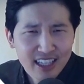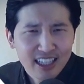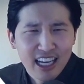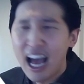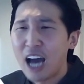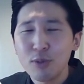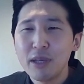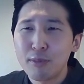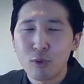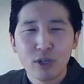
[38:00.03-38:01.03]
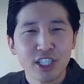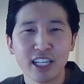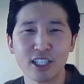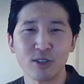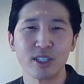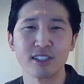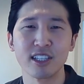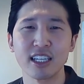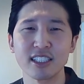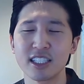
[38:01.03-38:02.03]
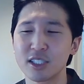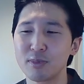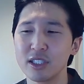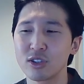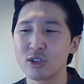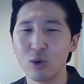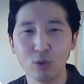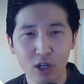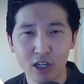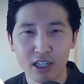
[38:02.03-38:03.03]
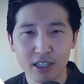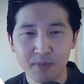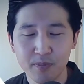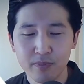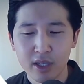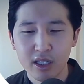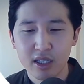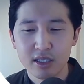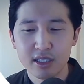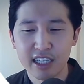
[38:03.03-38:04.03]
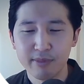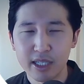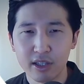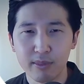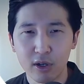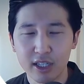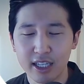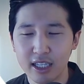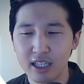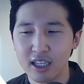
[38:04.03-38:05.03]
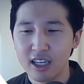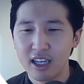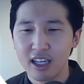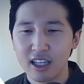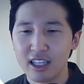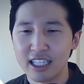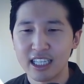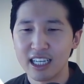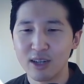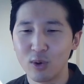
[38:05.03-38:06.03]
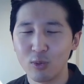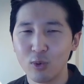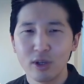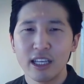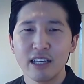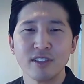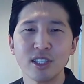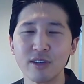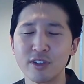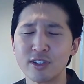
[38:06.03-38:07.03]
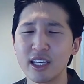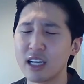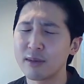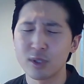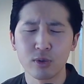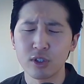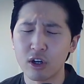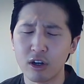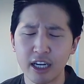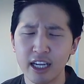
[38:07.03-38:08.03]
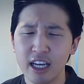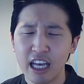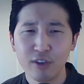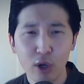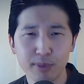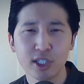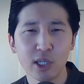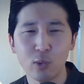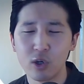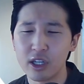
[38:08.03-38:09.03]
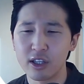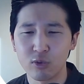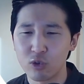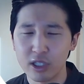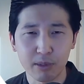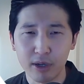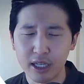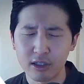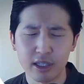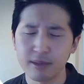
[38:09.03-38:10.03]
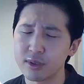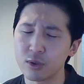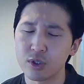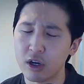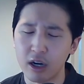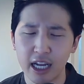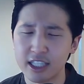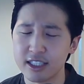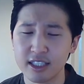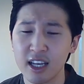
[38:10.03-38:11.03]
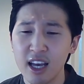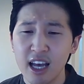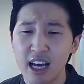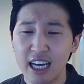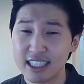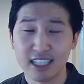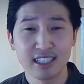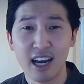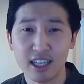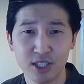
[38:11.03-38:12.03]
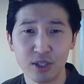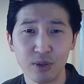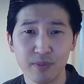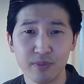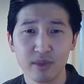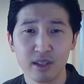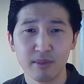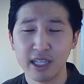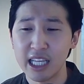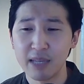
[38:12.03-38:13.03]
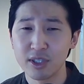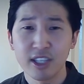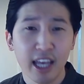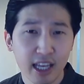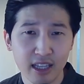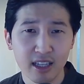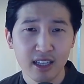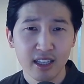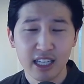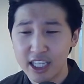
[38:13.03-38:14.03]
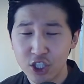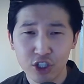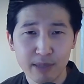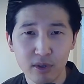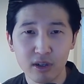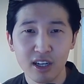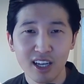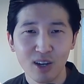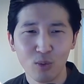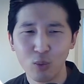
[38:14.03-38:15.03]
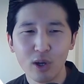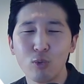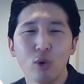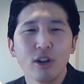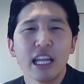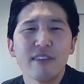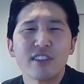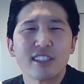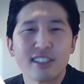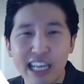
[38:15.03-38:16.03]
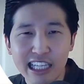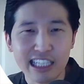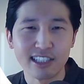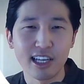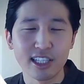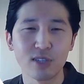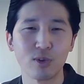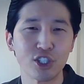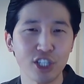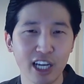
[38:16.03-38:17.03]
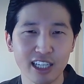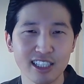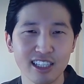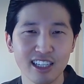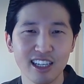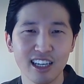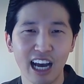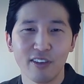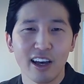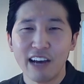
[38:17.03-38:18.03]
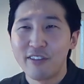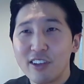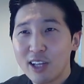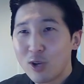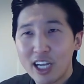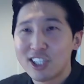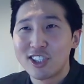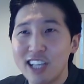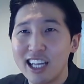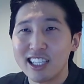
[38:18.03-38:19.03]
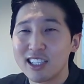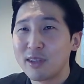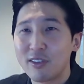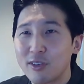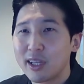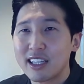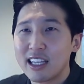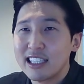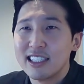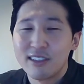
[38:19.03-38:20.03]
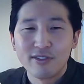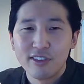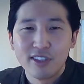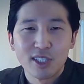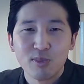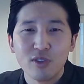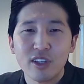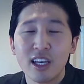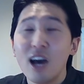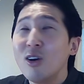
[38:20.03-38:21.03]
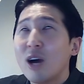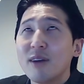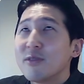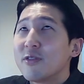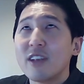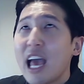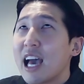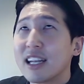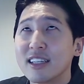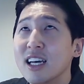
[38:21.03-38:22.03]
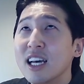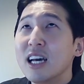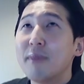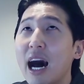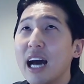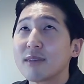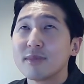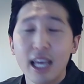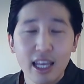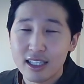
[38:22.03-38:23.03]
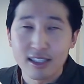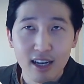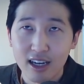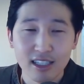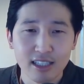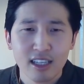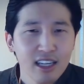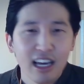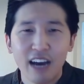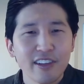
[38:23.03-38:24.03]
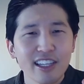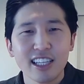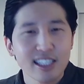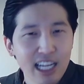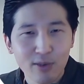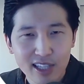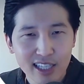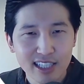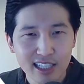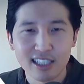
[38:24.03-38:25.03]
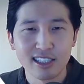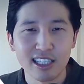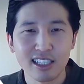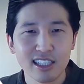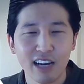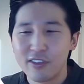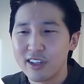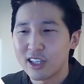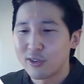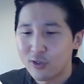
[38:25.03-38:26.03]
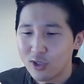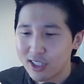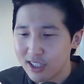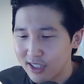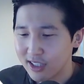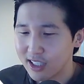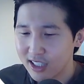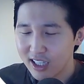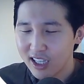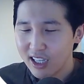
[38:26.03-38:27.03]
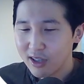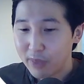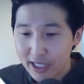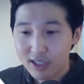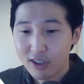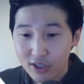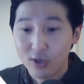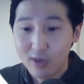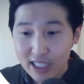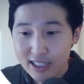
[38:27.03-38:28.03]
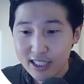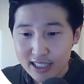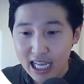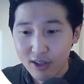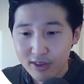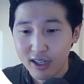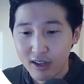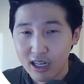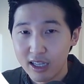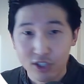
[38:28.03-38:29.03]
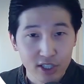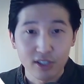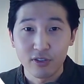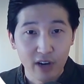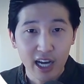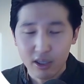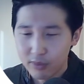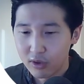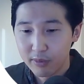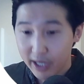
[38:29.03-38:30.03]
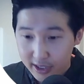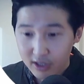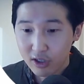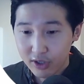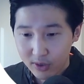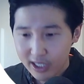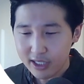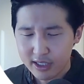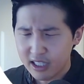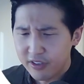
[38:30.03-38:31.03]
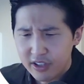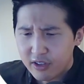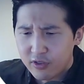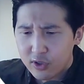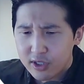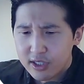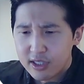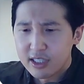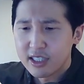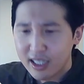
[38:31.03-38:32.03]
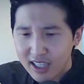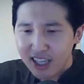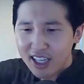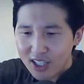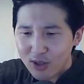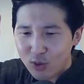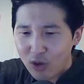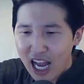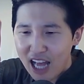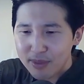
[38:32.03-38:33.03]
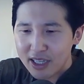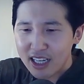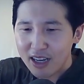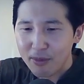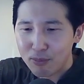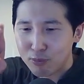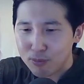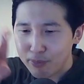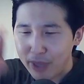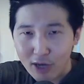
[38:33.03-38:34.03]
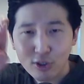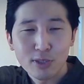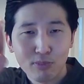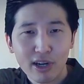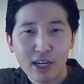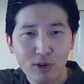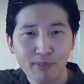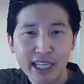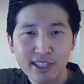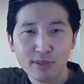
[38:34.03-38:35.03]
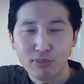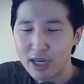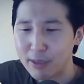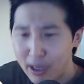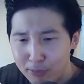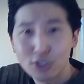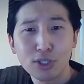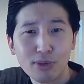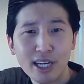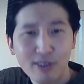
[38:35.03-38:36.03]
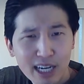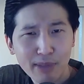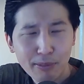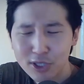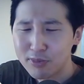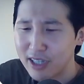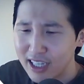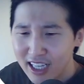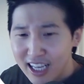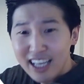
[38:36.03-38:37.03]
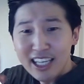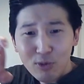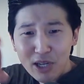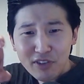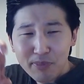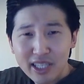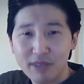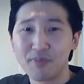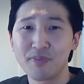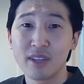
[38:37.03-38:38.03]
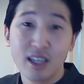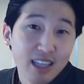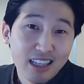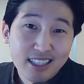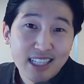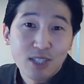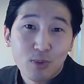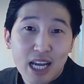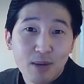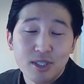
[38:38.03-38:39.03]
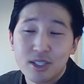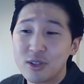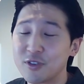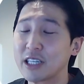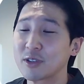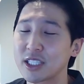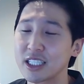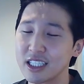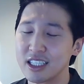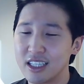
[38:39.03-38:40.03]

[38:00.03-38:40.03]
Like, how do people reject you these days? It's been so long since I've been on the market. Like, what do they even do if you say, I'm so sorry? If you go up to someone, they're really pretty, and like, I'm so sorry. I just got to talk to you. My name is Ken. Can I get your number? What do they even say these days to reject? I feel like what I just said is something from like a 1950s movie. Oh, I'm flattered, but I am taken, darling. I feel like that's not what they say these days. I feel like the first instinct, based on all the crazies out there, justifiable, based on all the crazies, I feel like the first instinct is like, grab bear spray or mace spray, pepper spray, right? Pepper spray, get away from me. At least that's what I would do if I was a